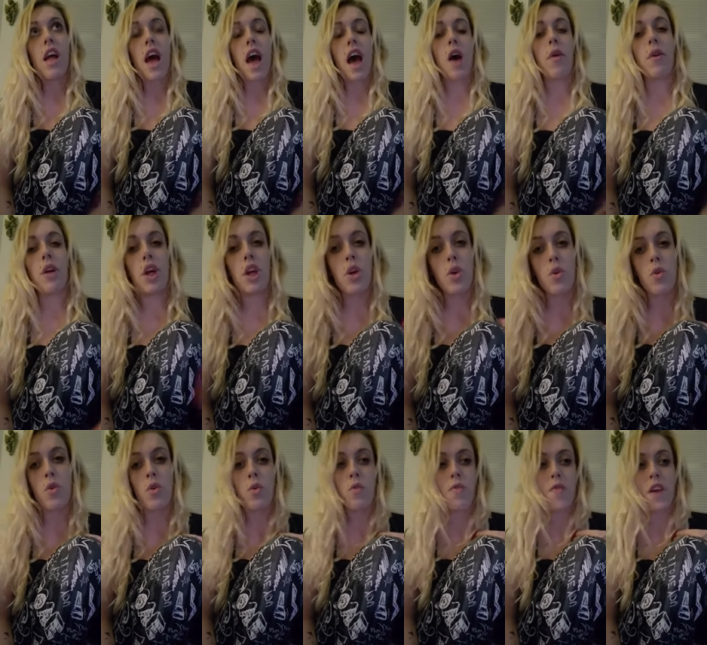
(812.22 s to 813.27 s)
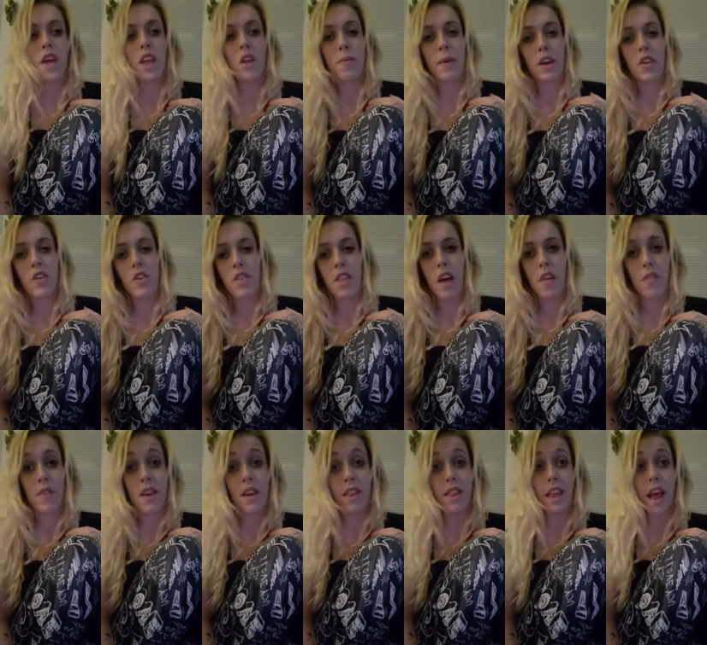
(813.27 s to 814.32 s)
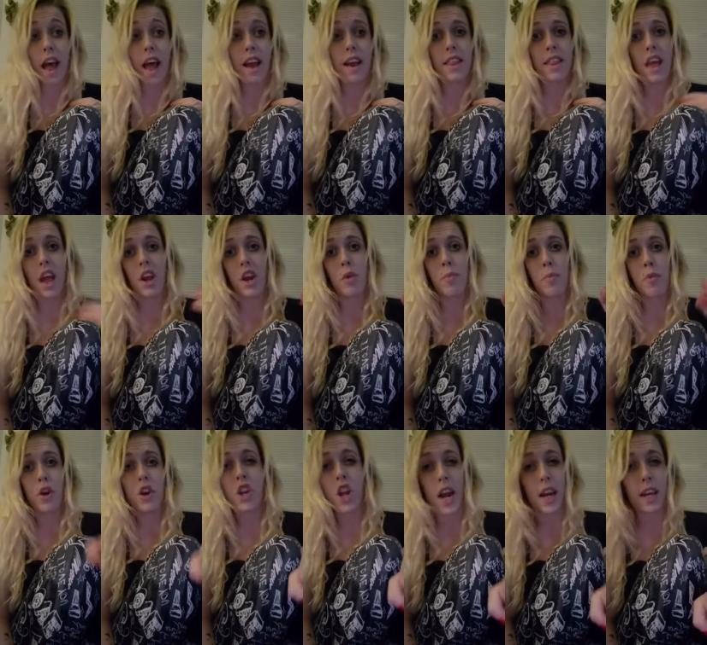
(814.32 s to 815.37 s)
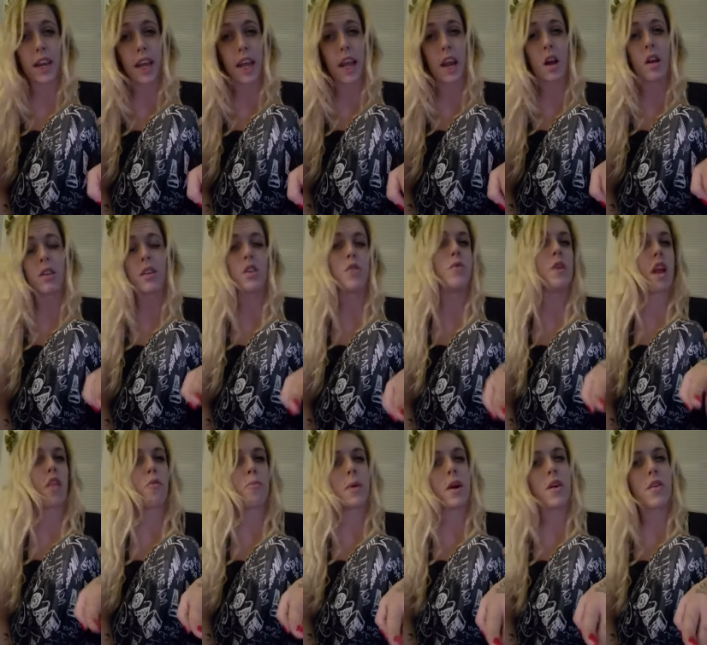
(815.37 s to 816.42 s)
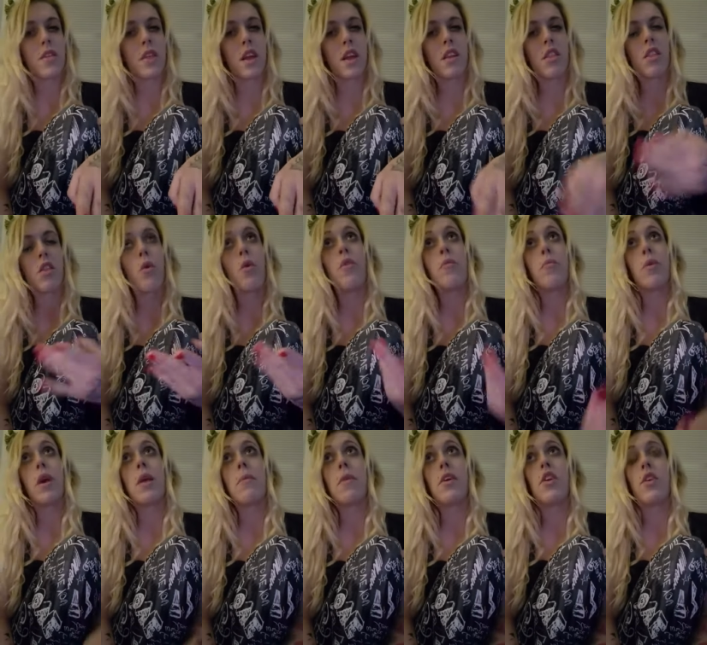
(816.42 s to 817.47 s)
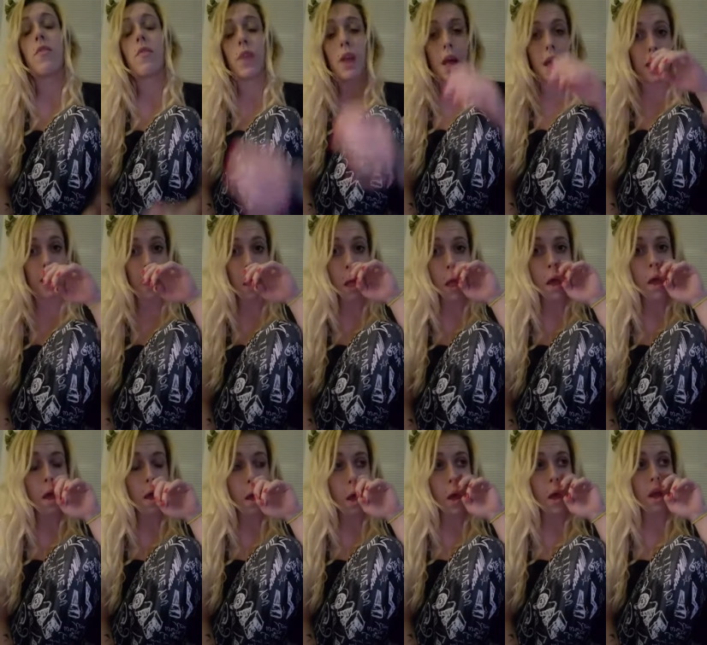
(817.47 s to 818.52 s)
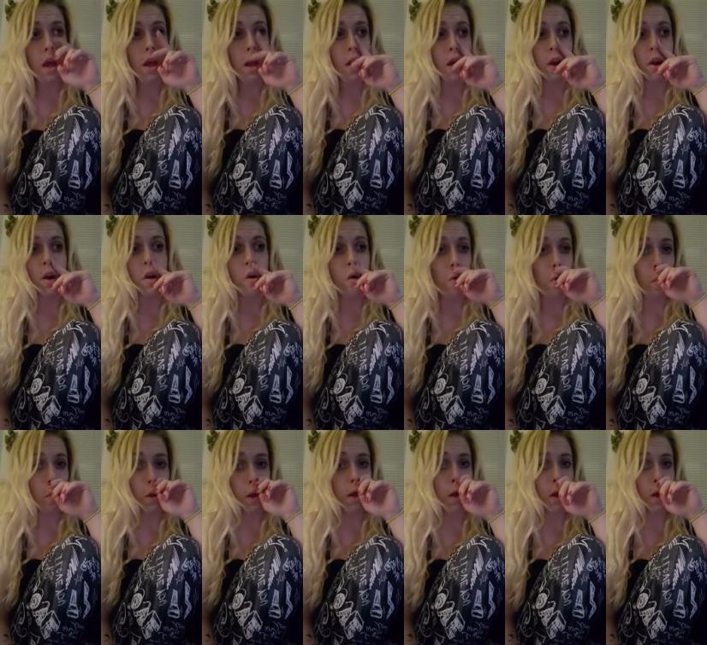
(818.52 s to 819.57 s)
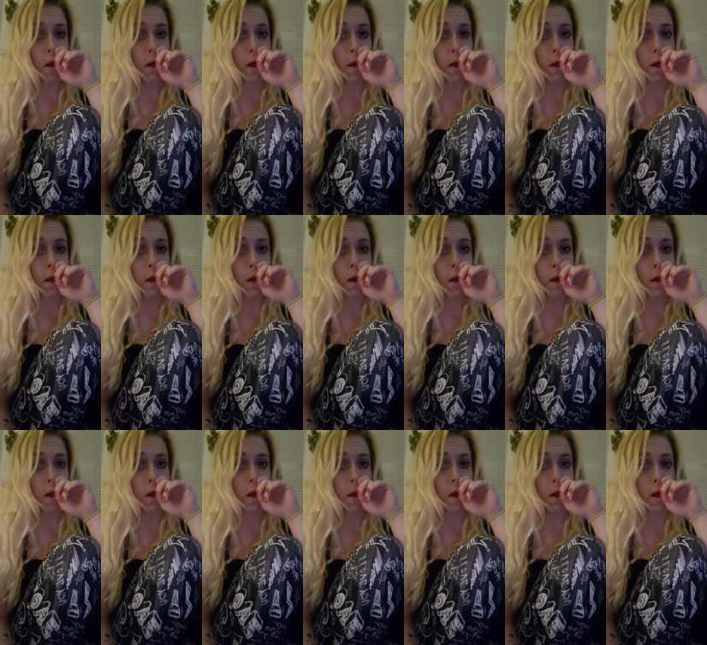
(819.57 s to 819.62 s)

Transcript: how you feel about yourself inside is how you're projecting it onto another person. So it pretty much if like, you know,